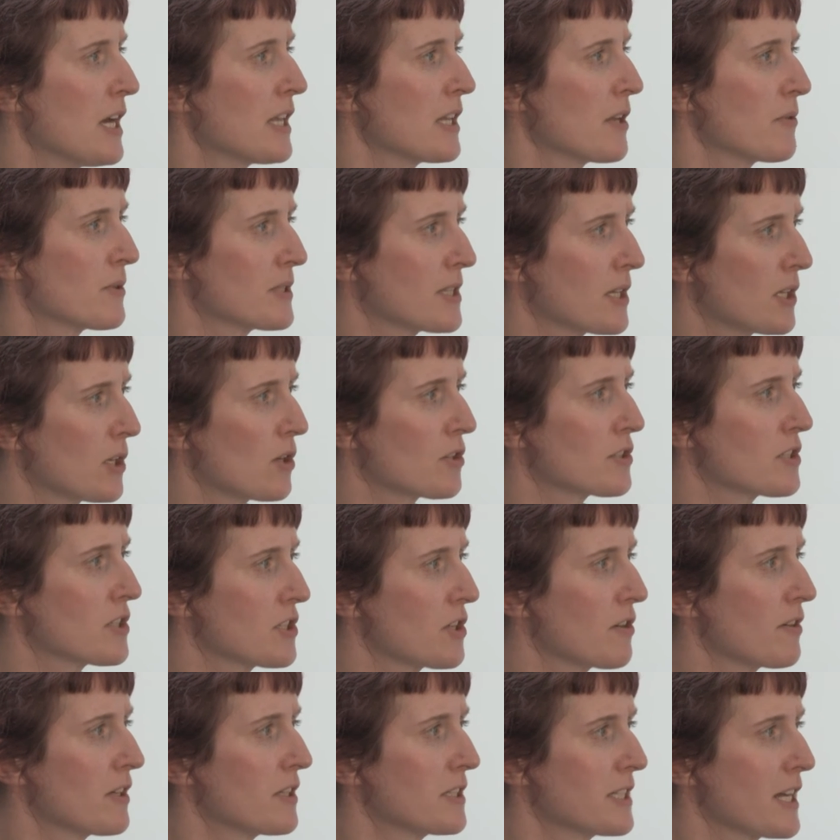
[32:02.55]
There was a lot of
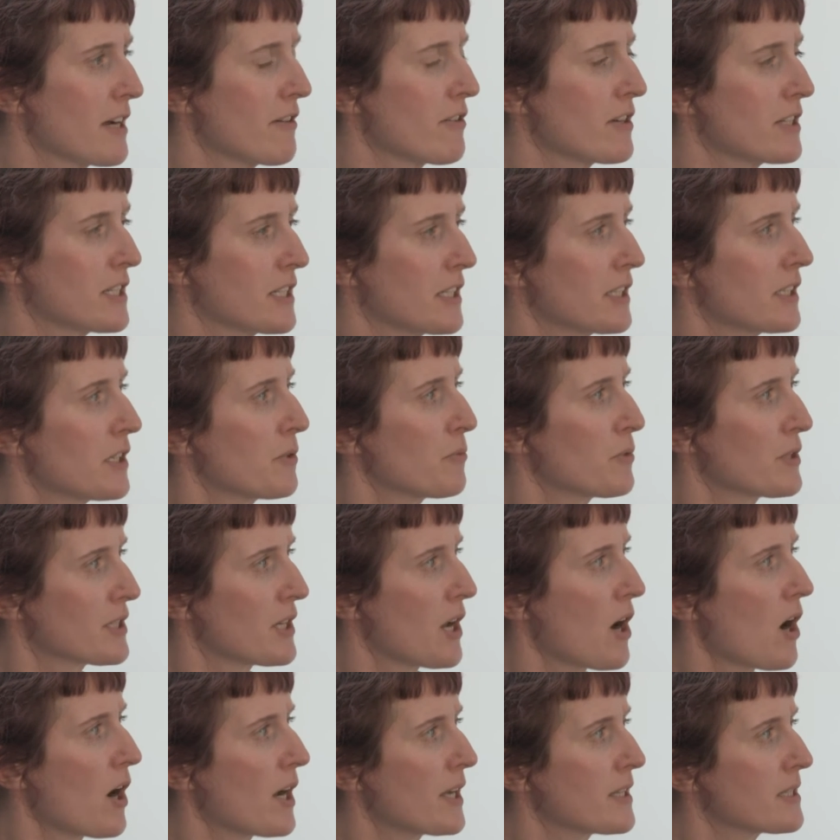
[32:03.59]
solidarity, and it was
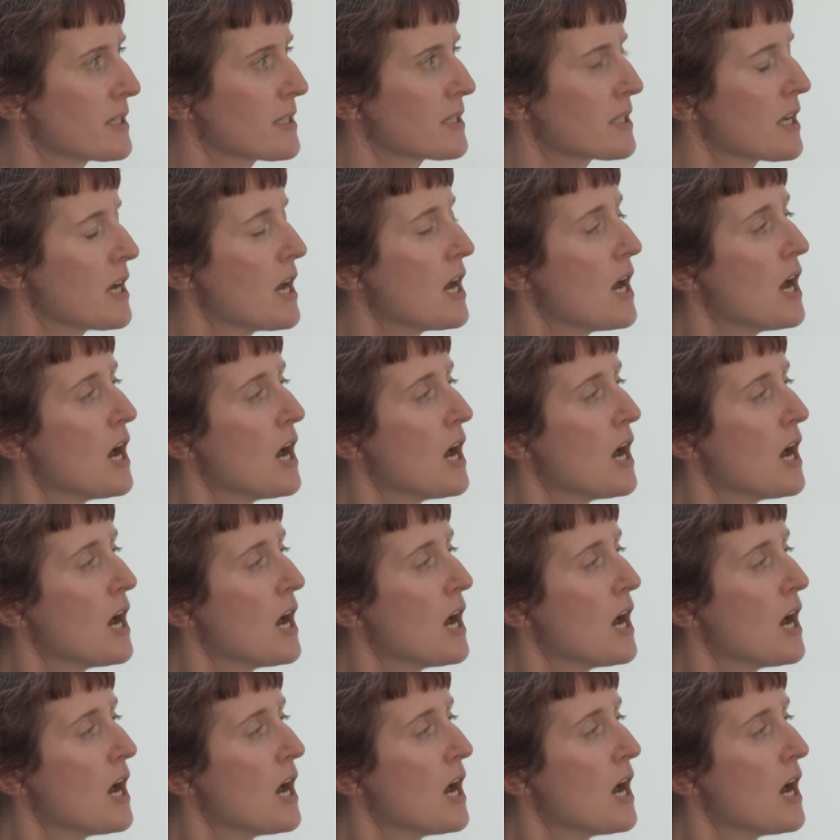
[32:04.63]
nice.